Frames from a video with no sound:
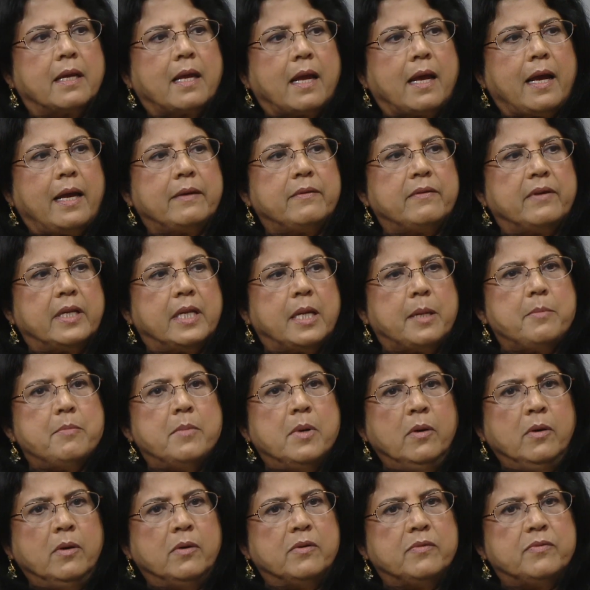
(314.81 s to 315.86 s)
And when I
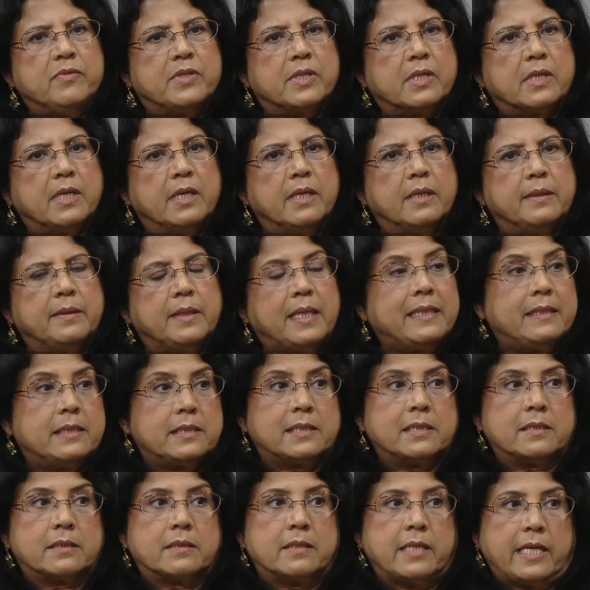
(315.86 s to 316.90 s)
moved, and this is